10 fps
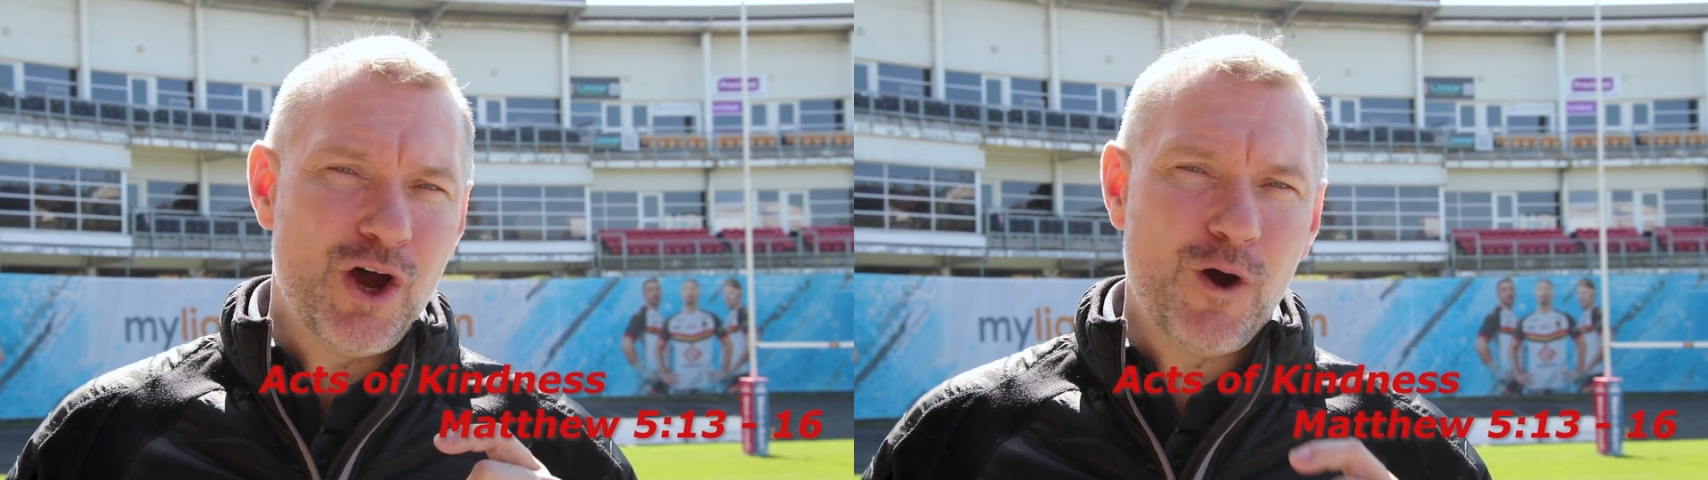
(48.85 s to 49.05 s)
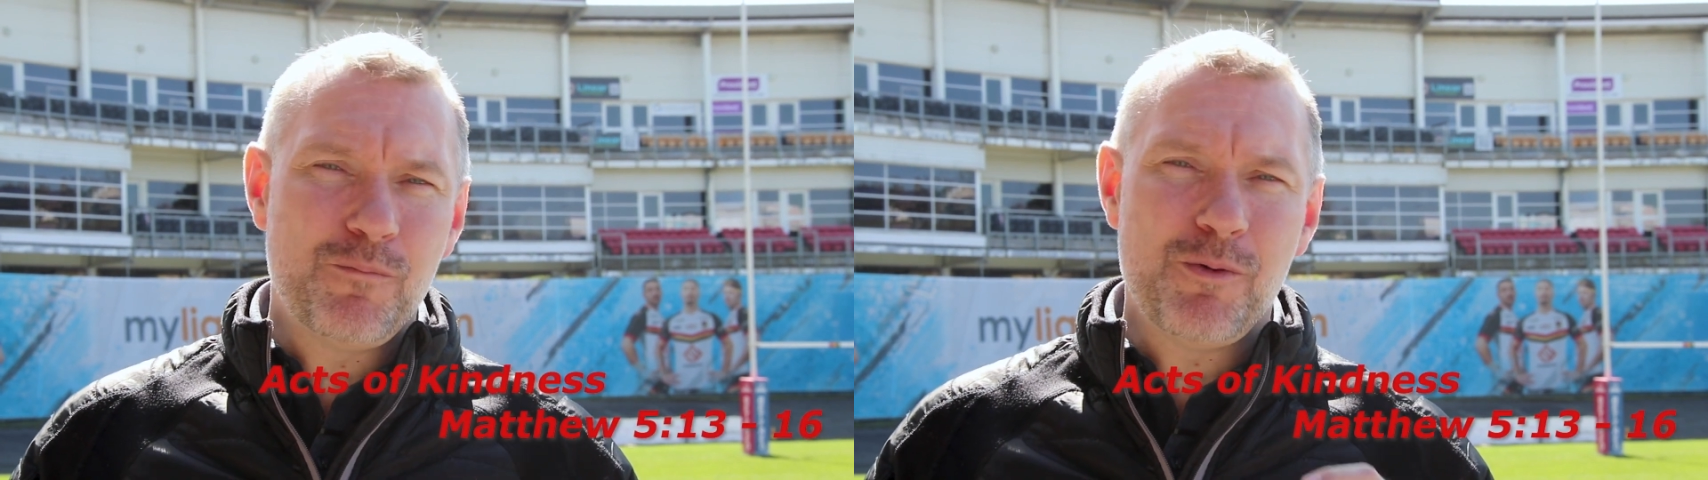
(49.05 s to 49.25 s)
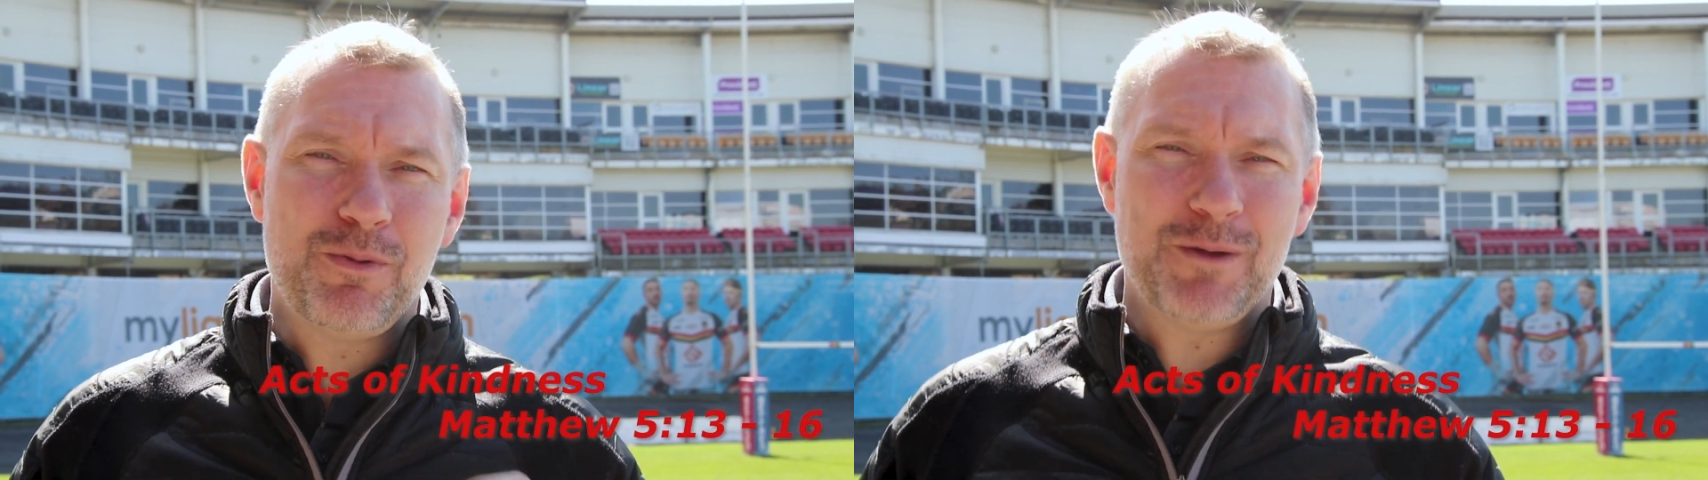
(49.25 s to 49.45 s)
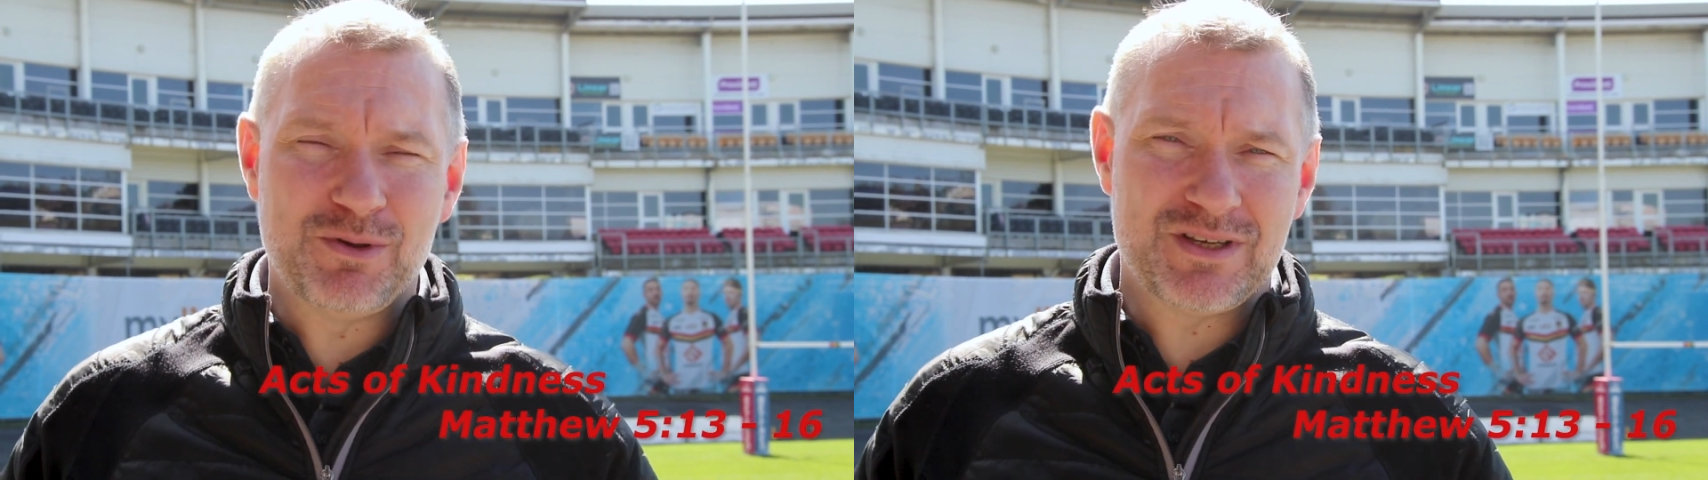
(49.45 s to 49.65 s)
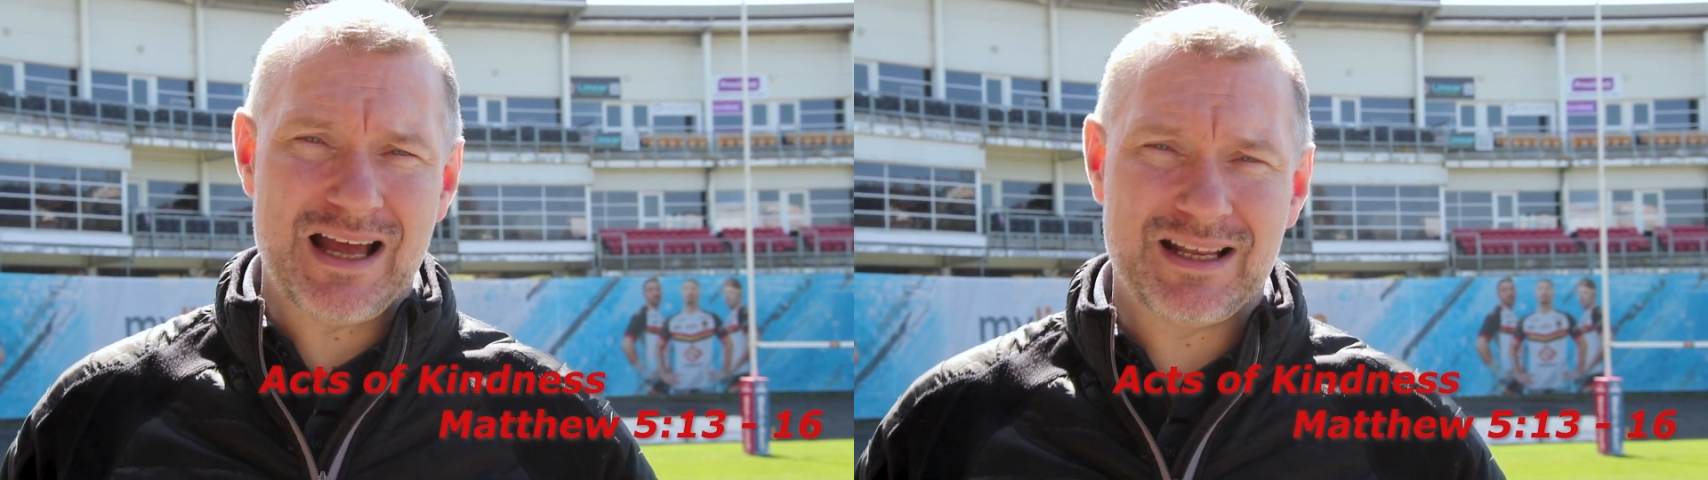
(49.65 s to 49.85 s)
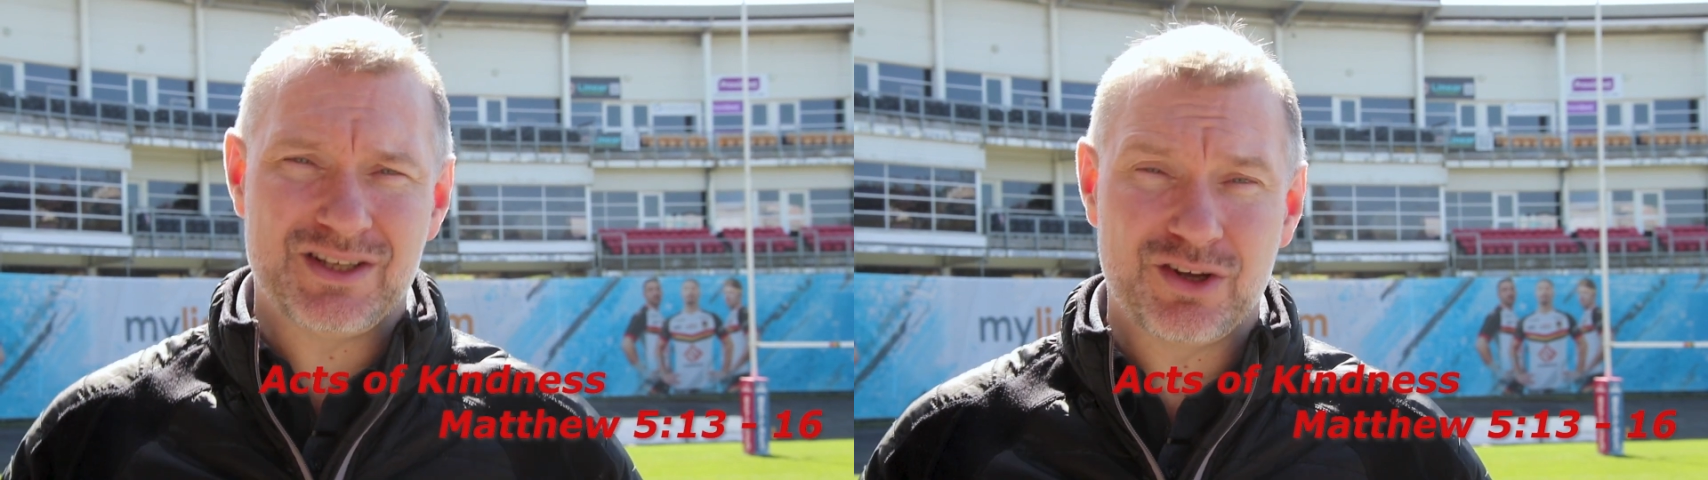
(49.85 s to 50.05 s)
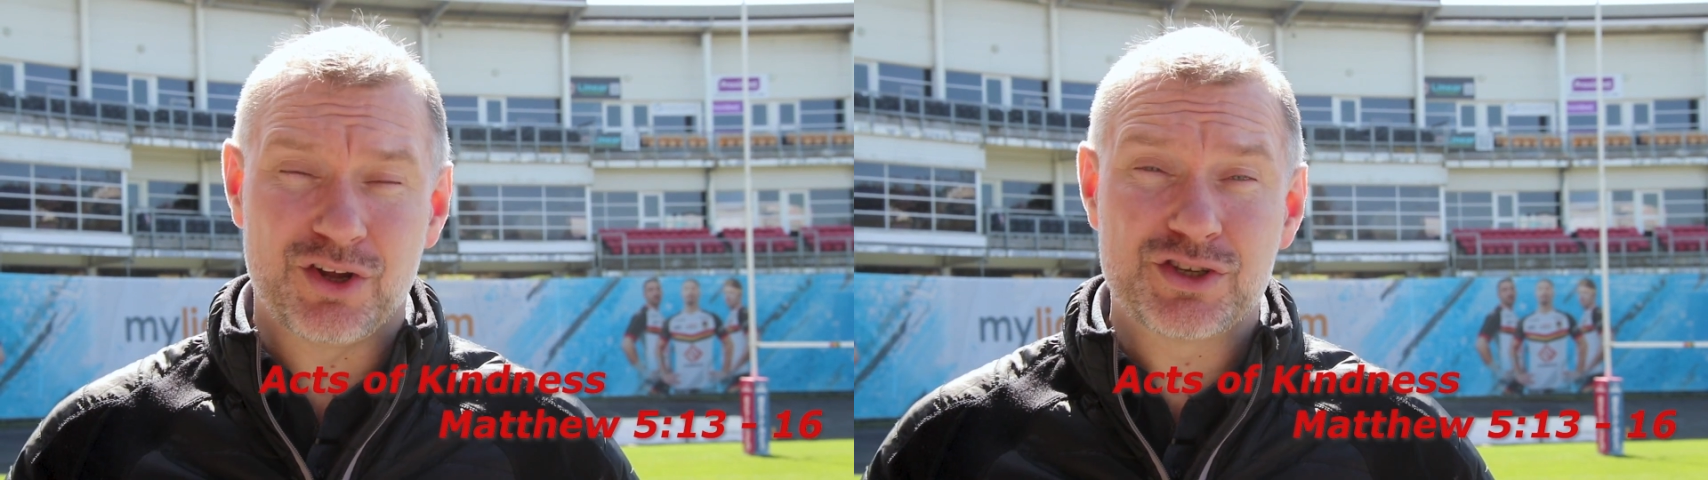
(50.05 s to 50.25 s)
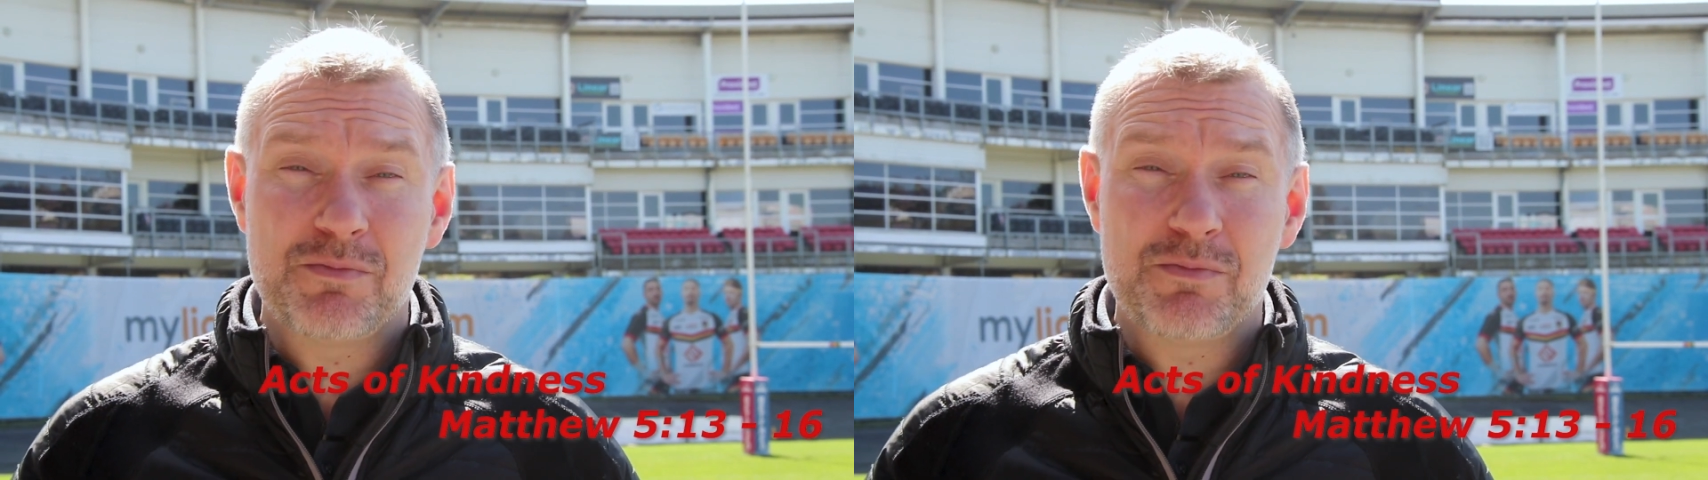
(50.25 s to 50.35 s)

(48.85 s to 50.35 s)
open people's hearts to God.